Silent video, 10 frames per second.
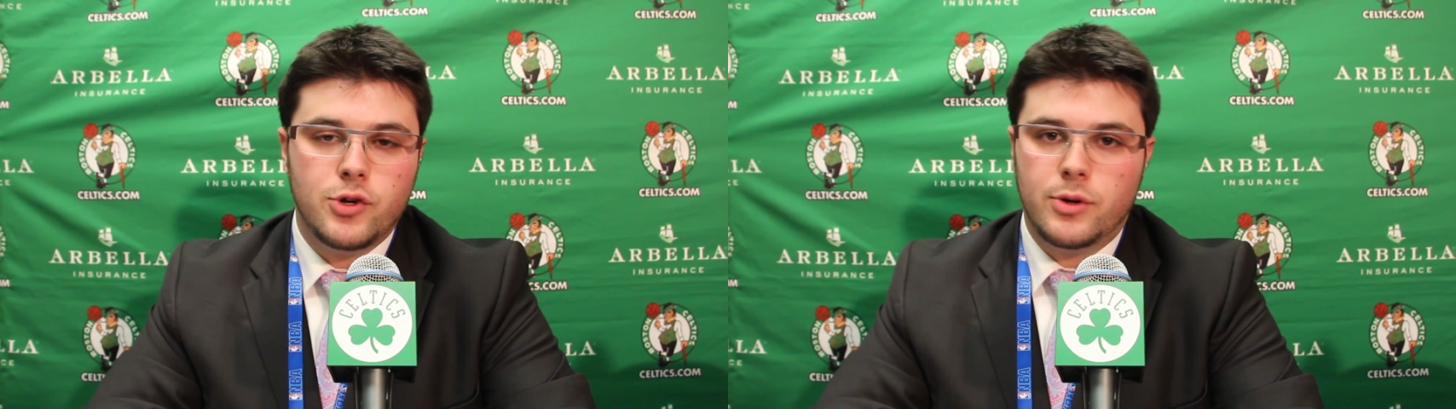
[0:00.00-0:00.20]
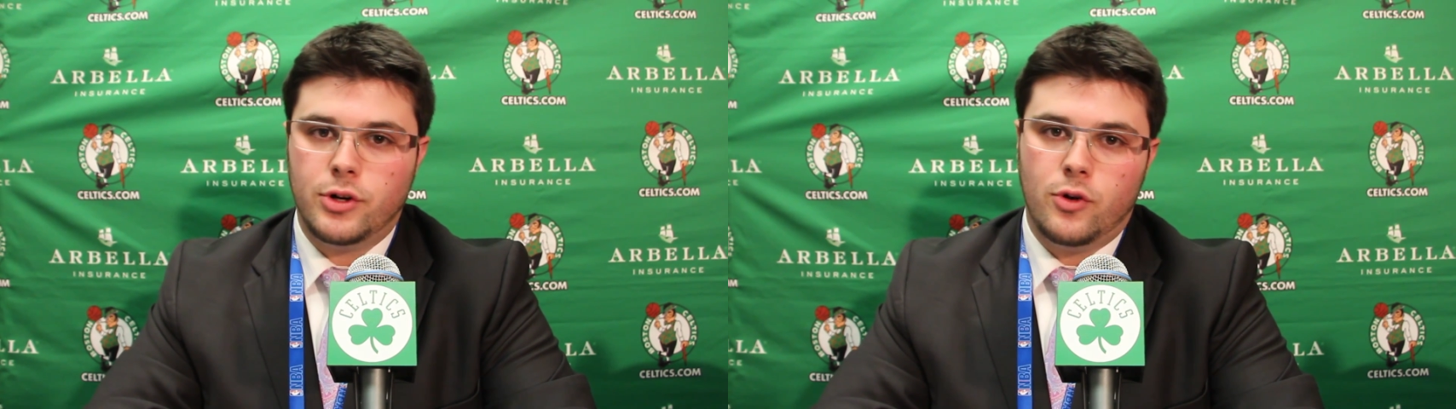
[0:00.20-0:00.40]

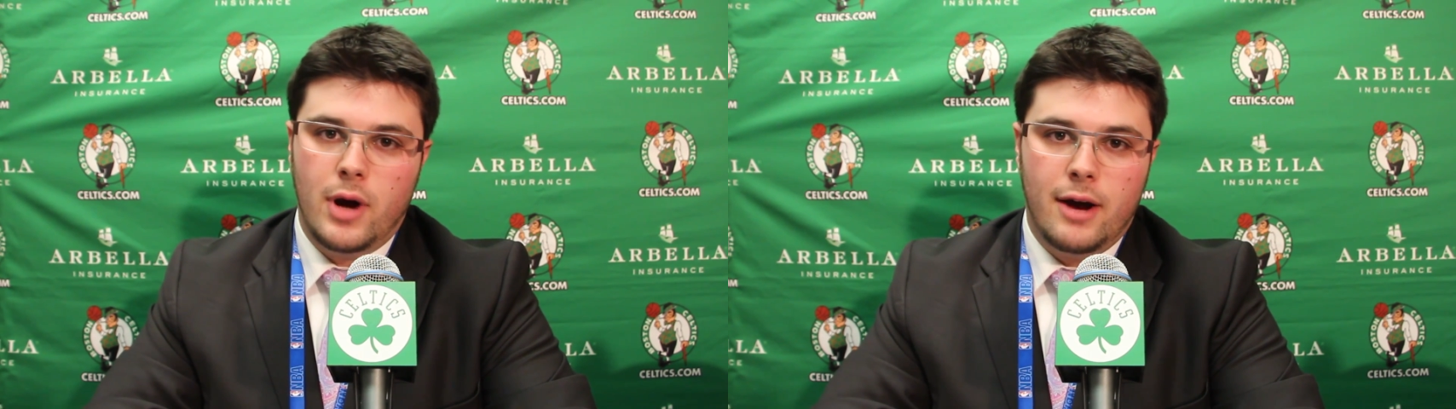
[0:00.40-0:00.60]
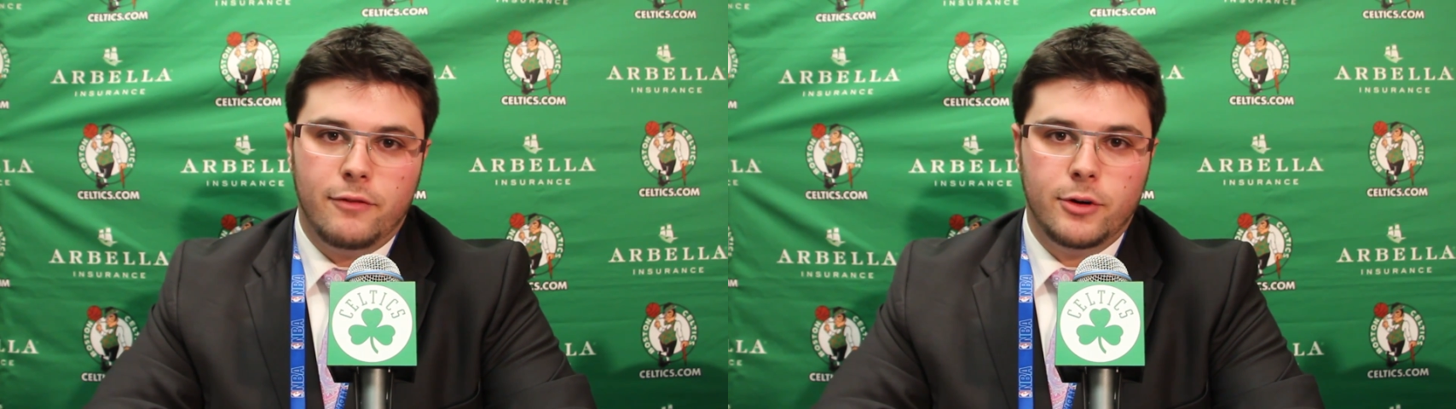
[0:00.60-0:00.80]
Jordan
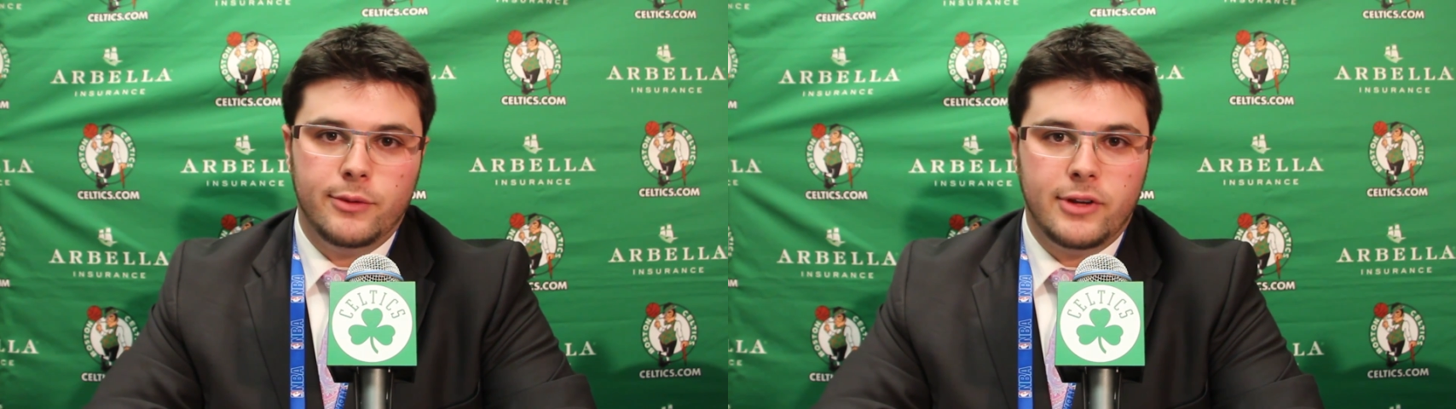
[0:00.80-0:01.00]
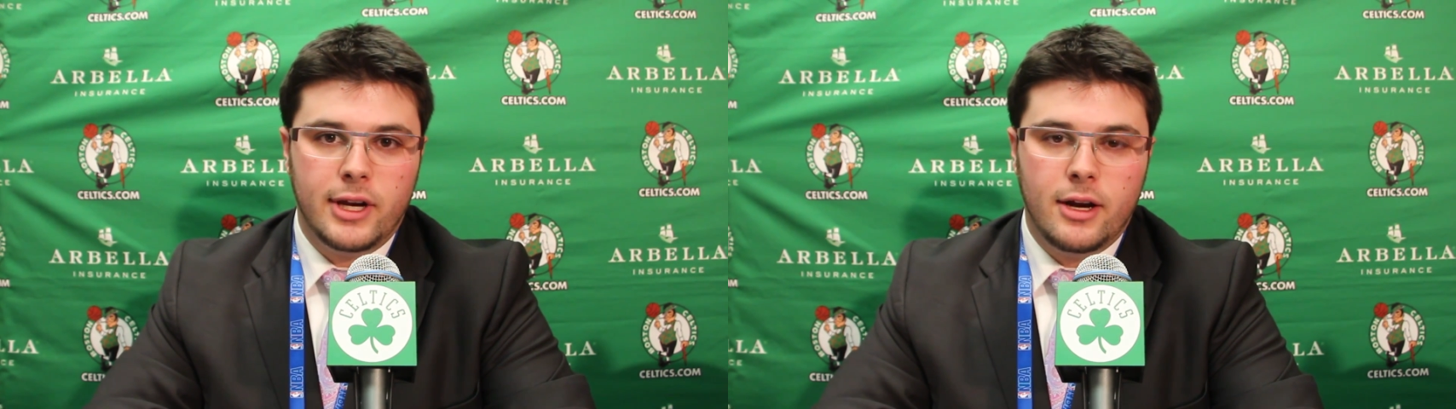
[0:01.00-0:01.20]
Crawford
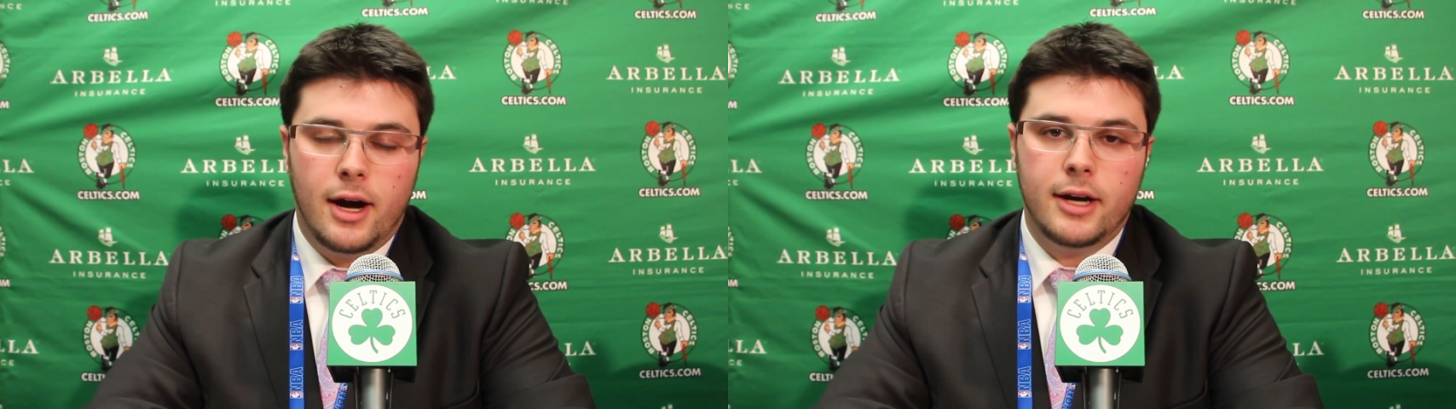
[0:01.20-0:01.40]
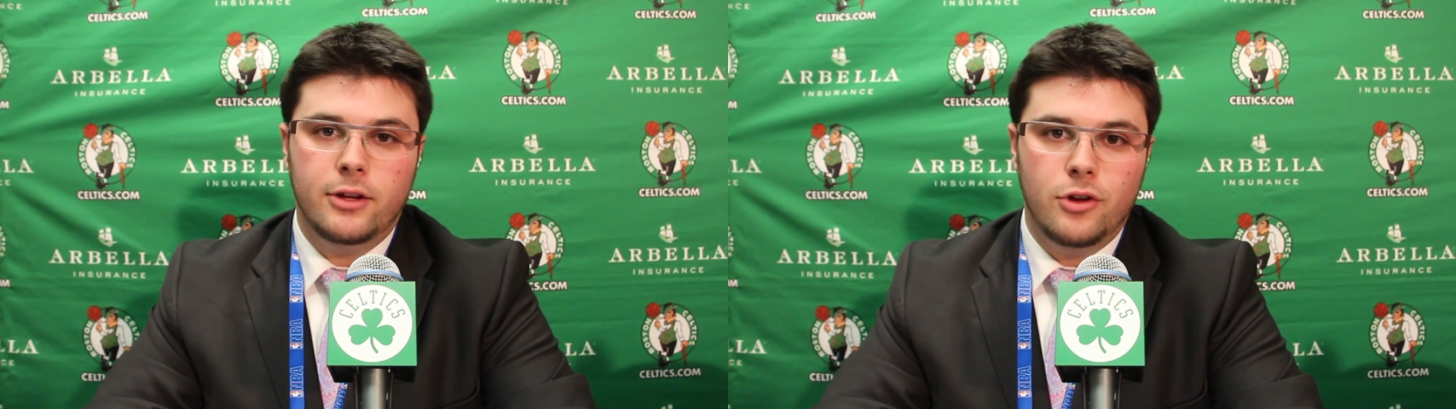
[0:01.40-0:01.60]
was getting
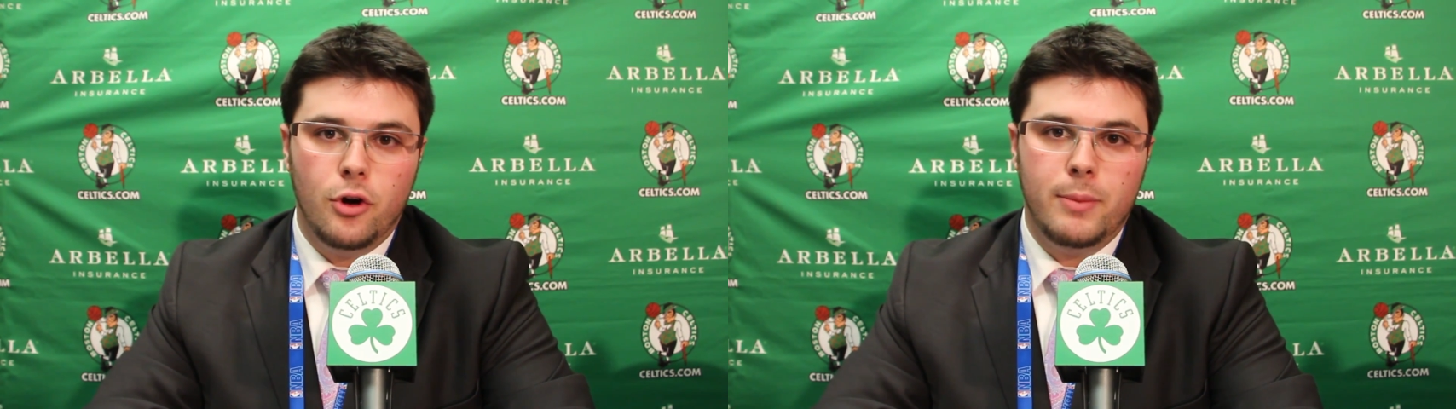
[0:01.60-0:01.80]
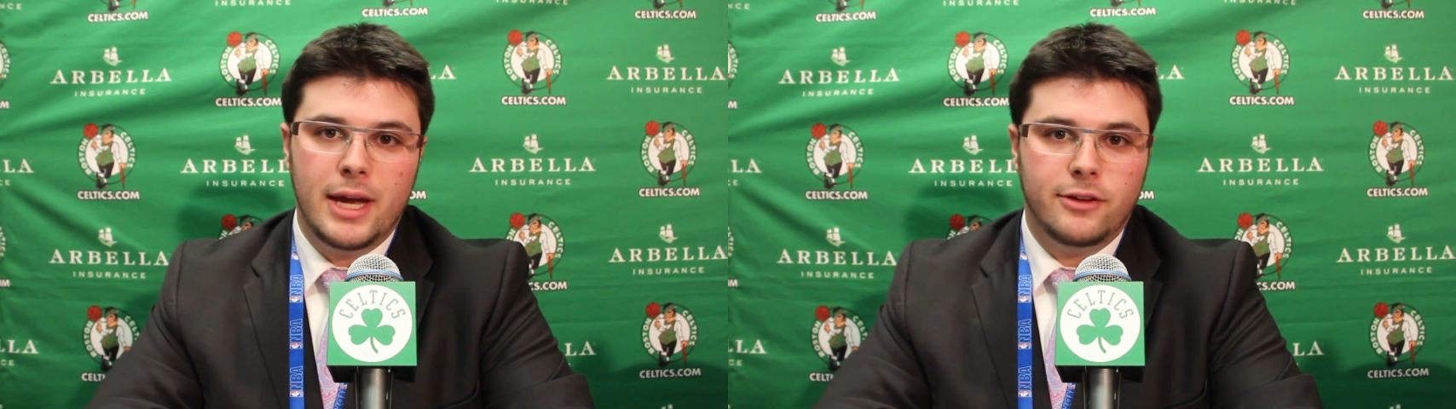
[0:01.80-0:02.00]
caught in
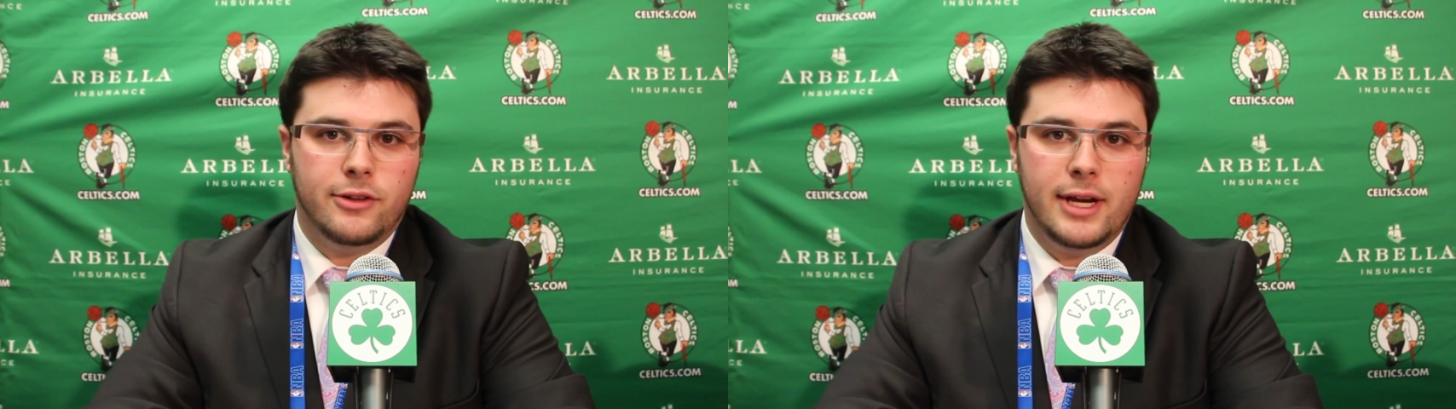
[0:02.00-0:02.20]
no man's